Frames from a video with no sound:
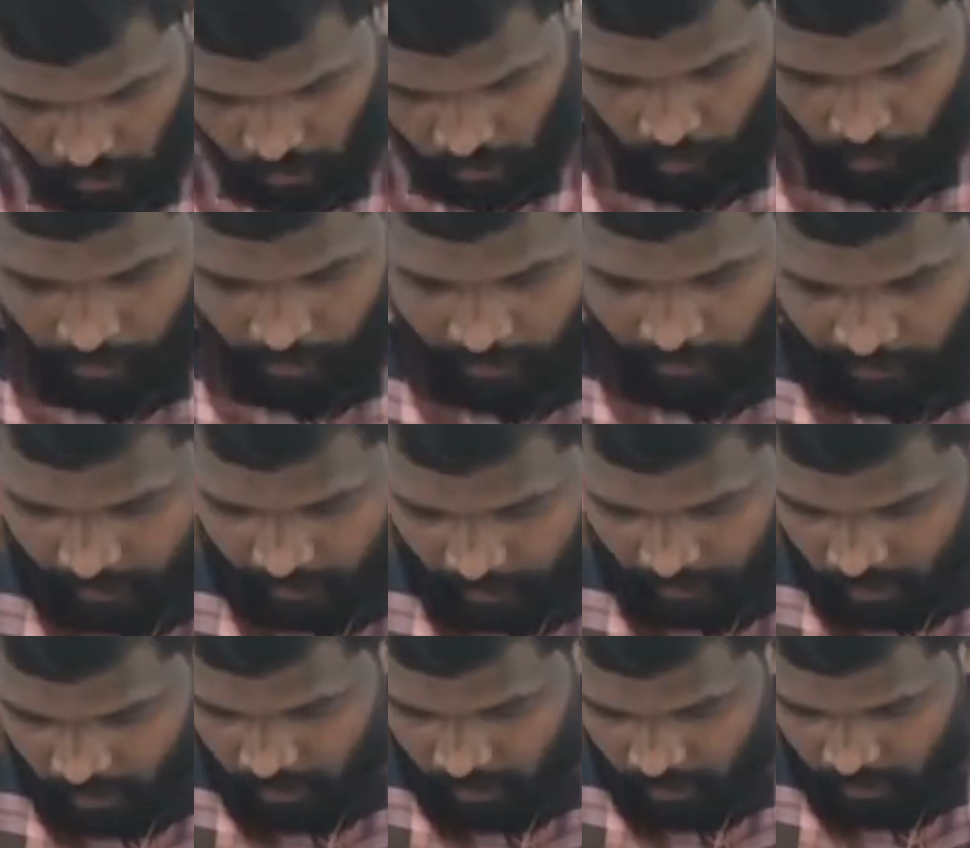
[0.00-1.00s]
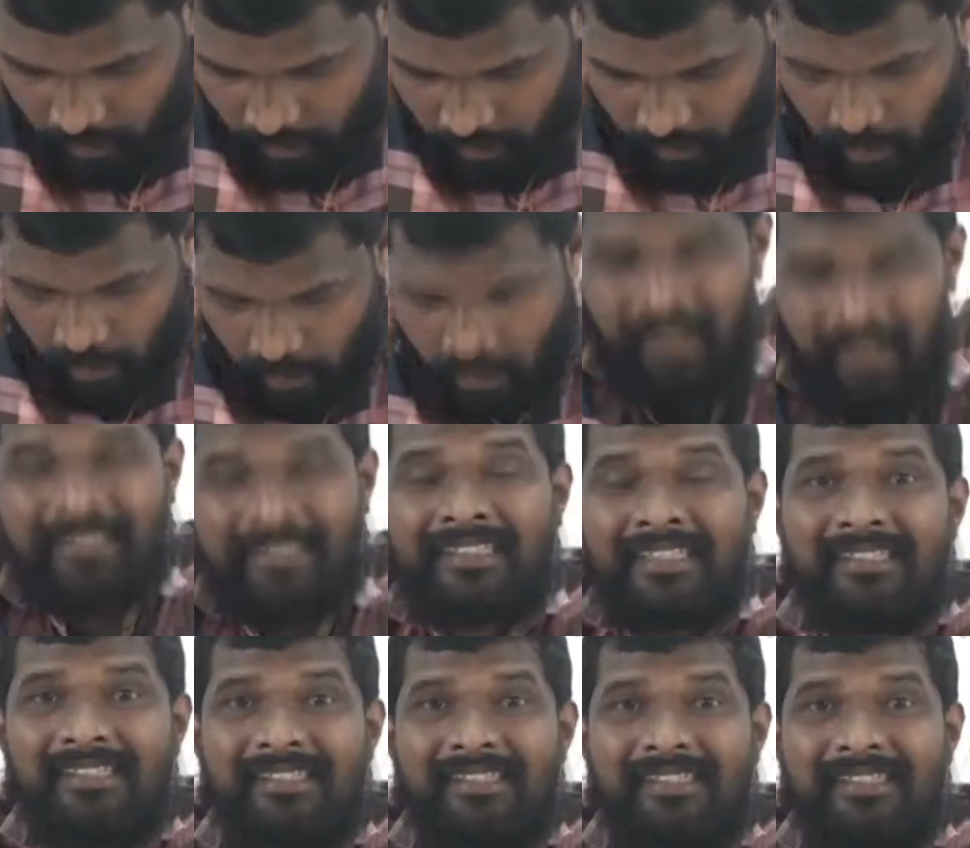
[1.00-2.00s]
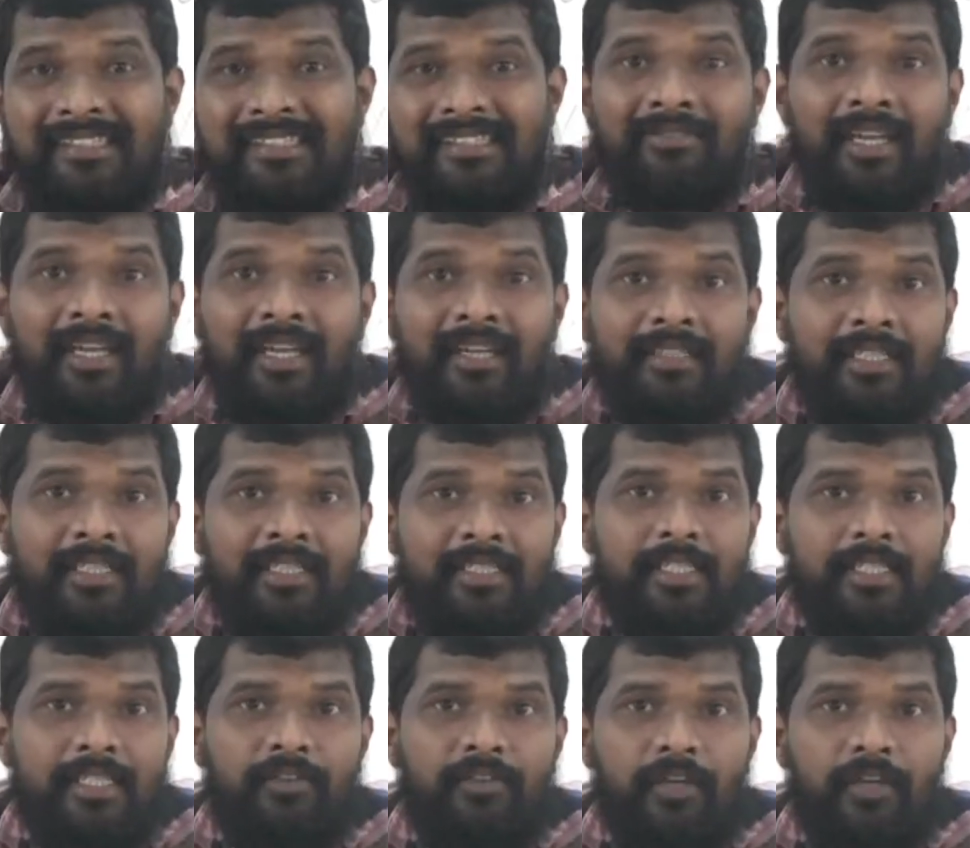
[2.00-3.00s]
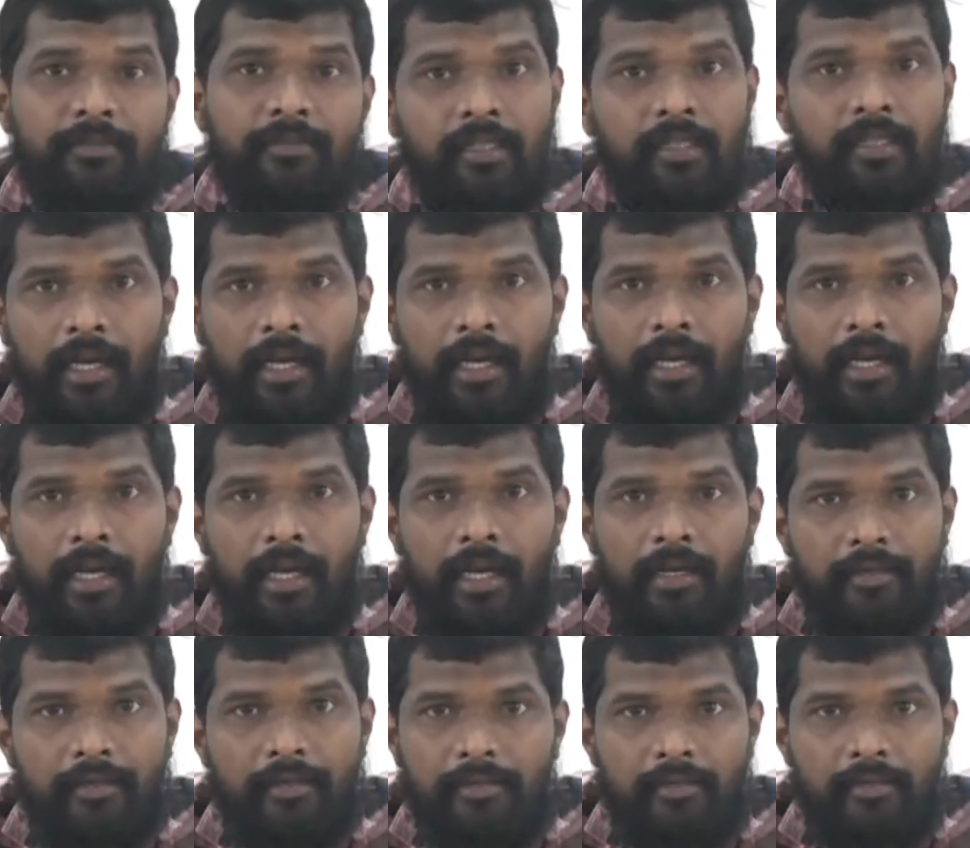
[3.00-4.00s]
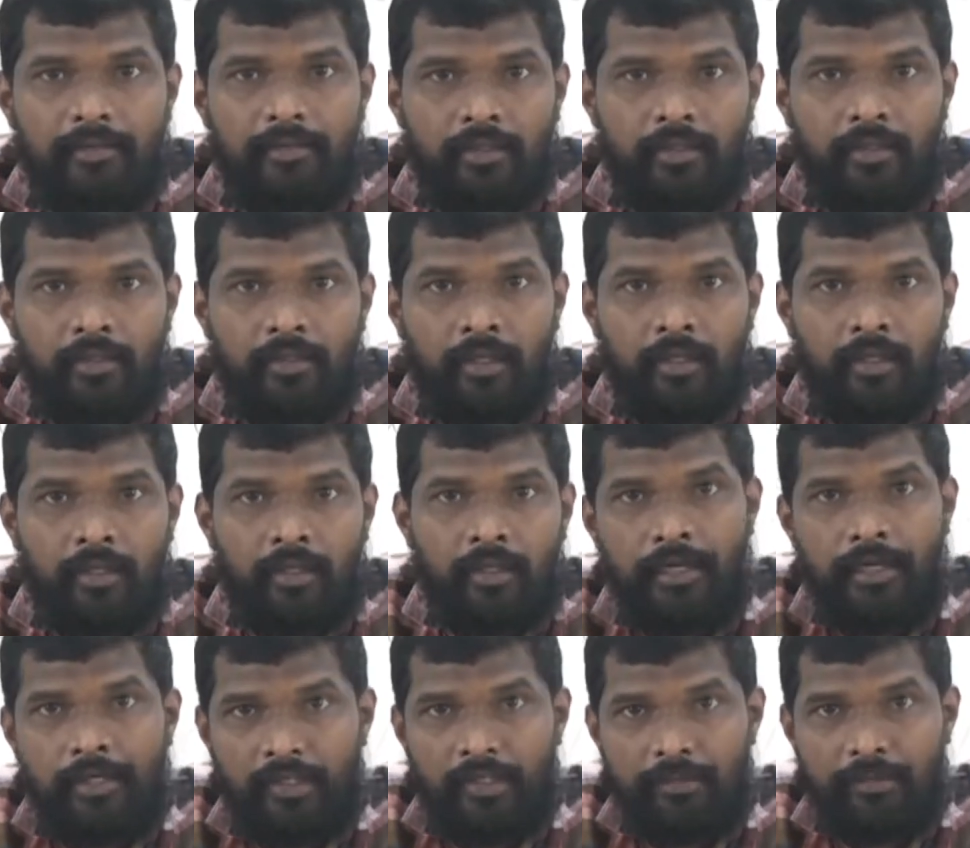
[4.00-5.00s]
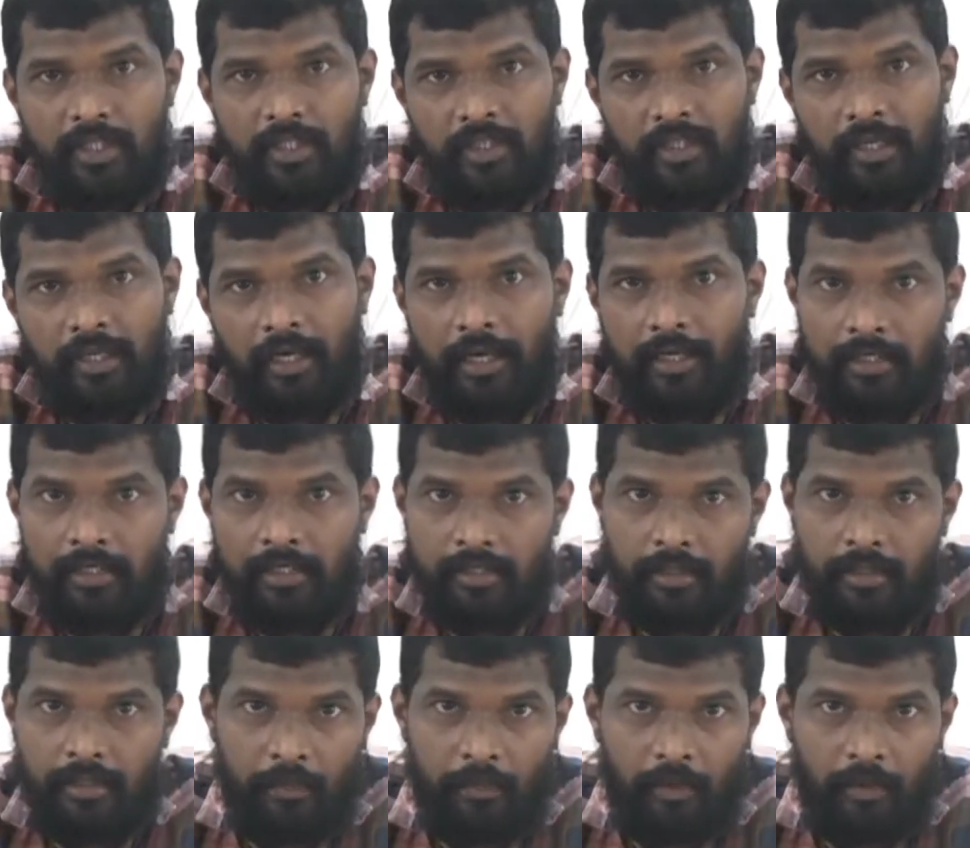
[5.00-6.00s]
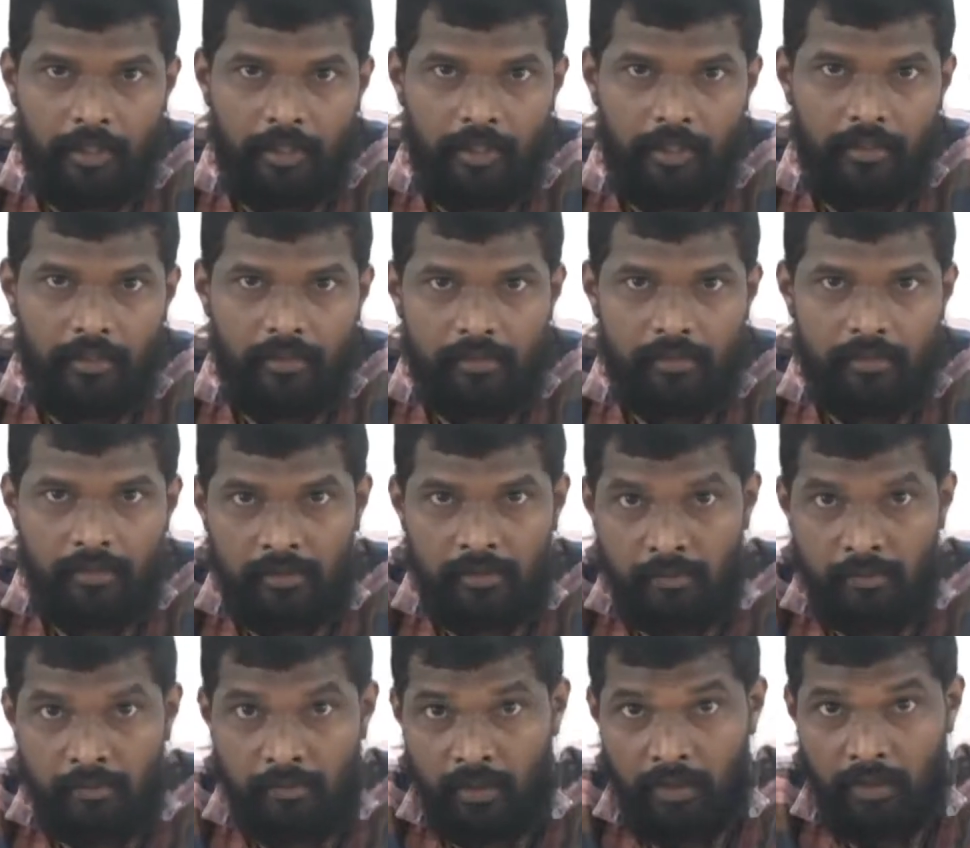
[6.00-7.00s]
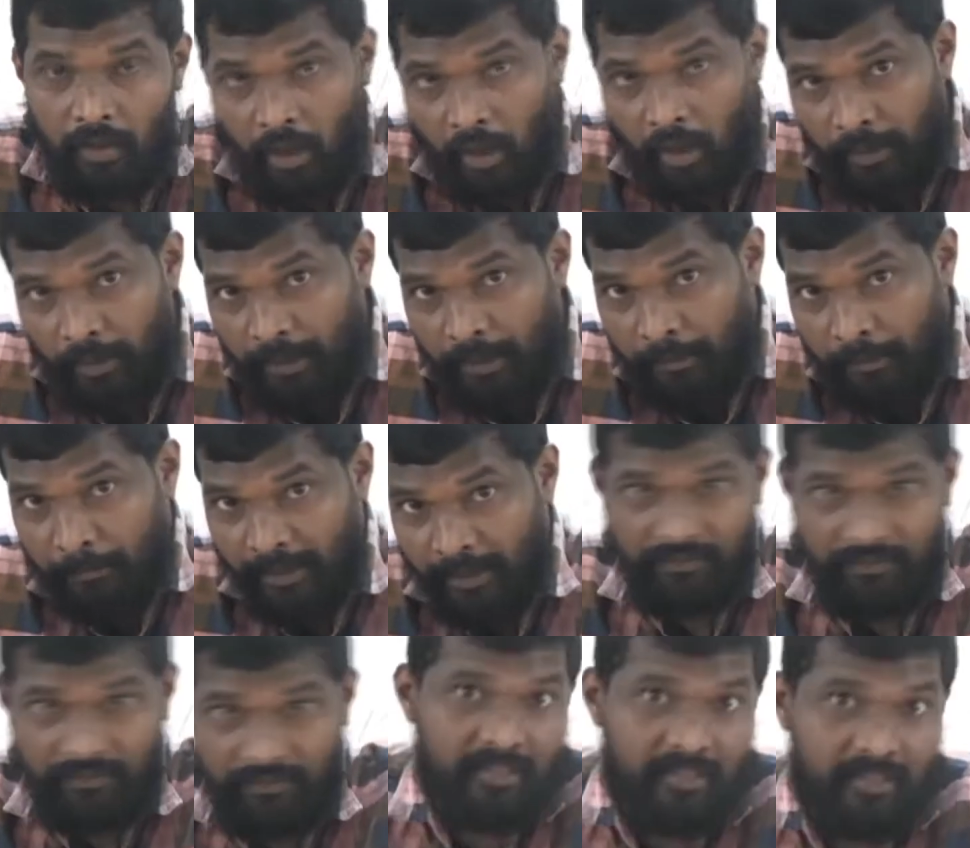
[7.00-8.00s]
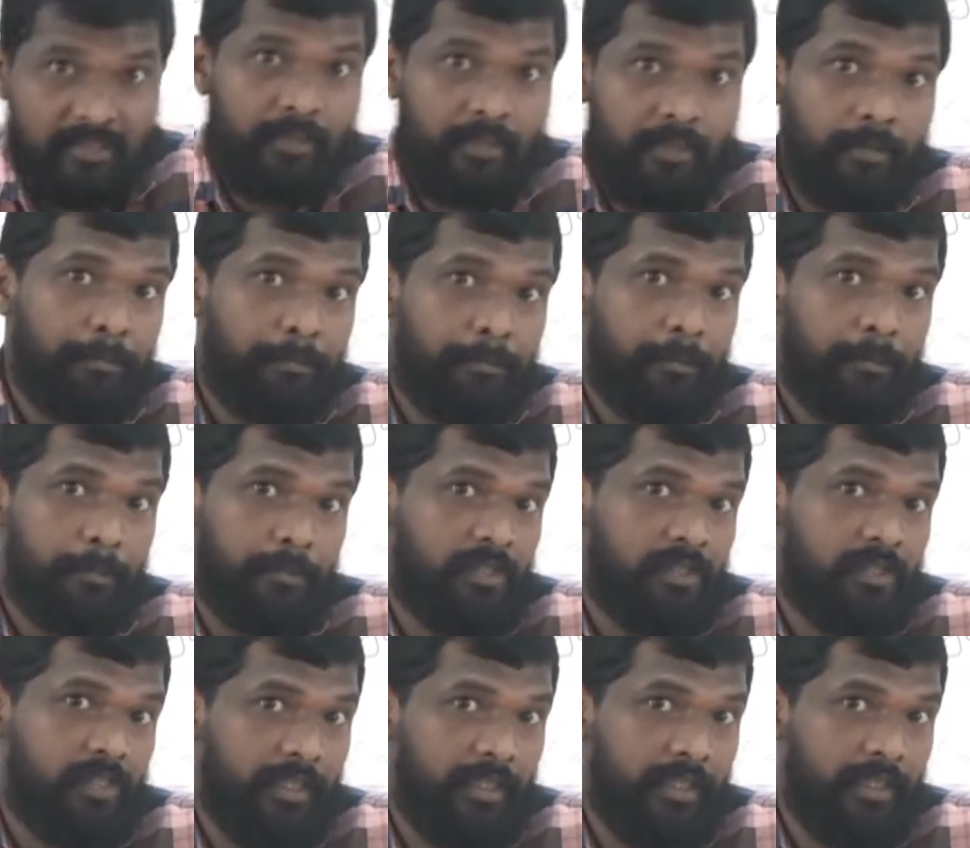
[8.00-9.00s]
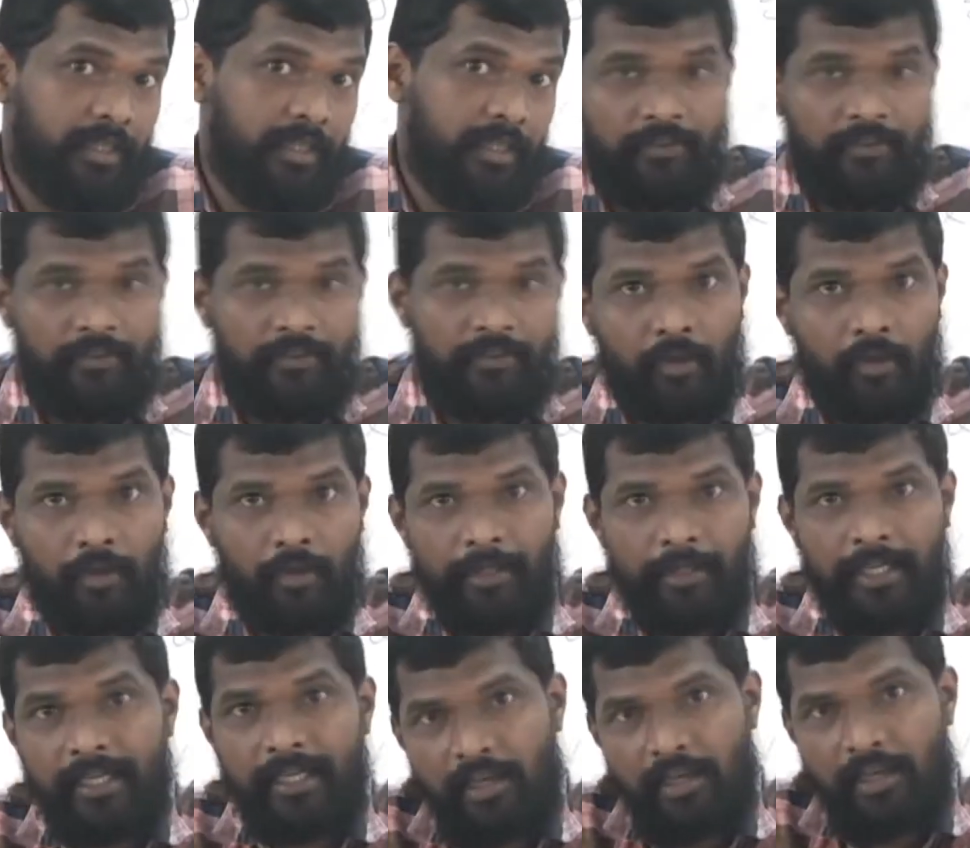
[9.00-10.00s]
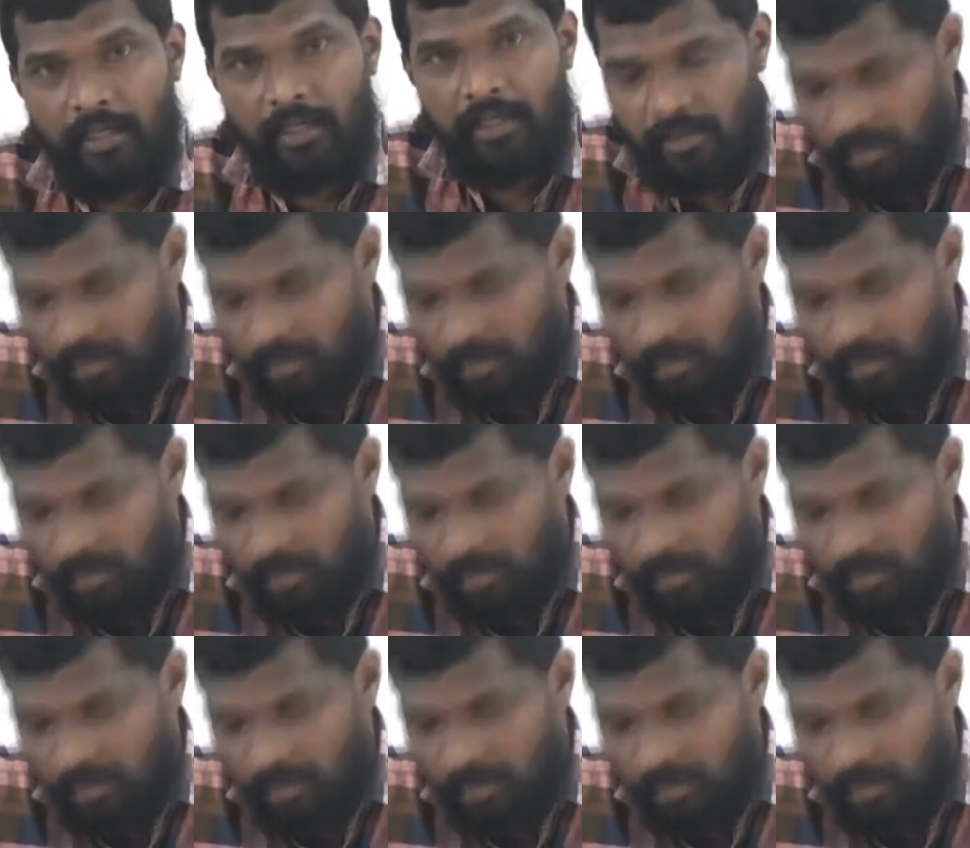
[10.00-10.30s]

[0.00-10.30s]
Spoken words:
what are the things that we are getting from the land? I already mentioned land is important, but how it benefits the peoples in a different or many ways.